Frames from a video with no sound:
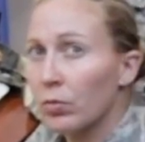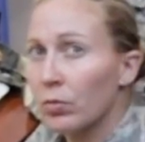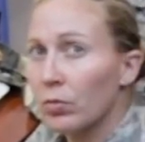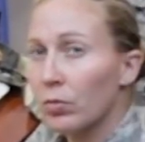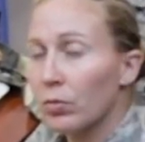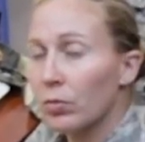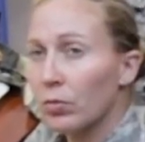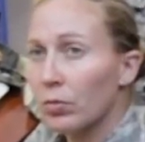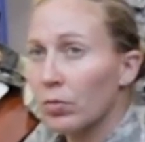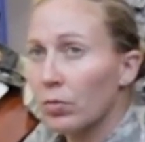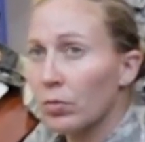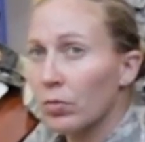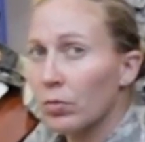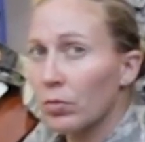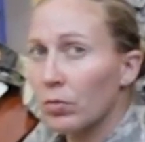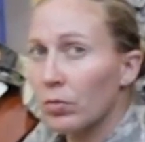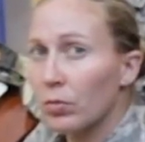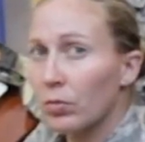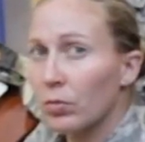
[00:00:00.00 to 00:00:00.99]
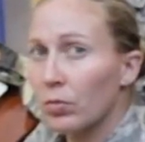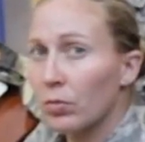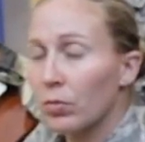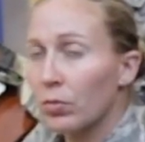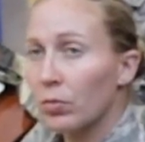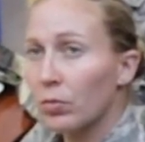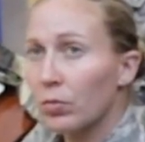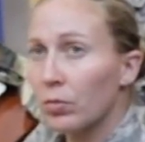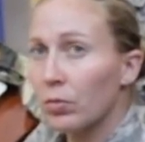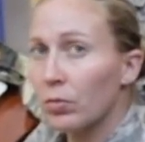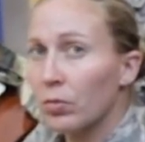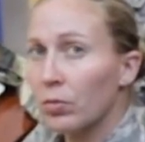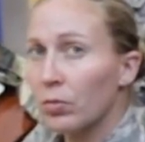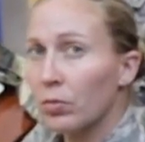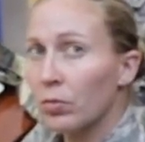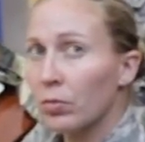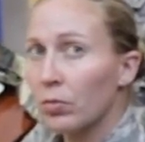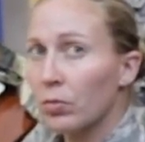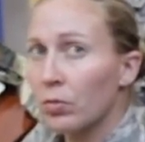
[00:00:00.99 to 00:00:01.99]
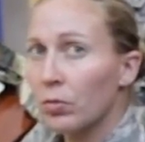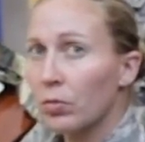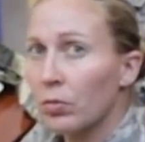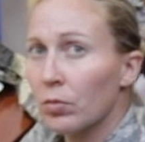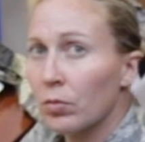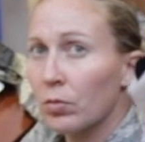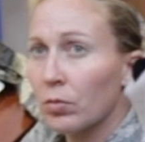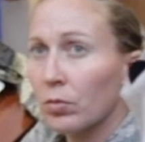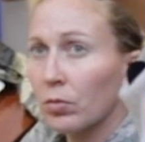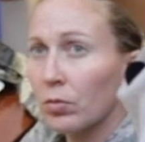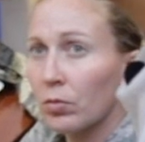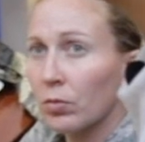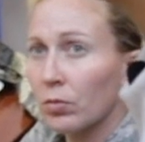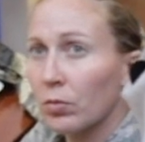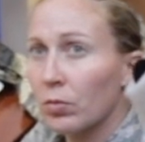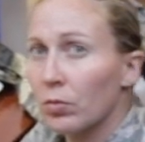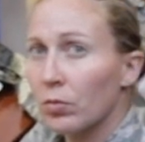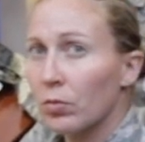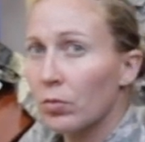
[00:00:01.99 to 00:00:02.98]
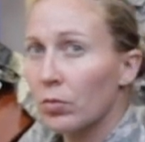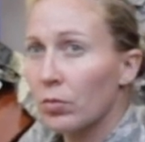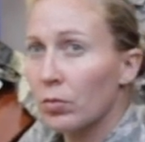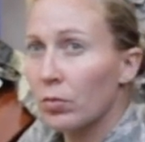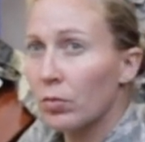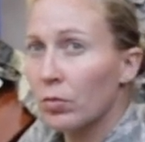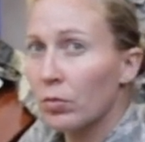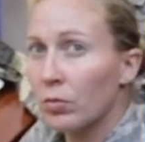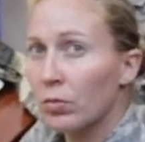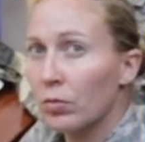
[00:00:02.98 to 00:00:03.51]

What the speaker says: No words are spoken by the person on screen.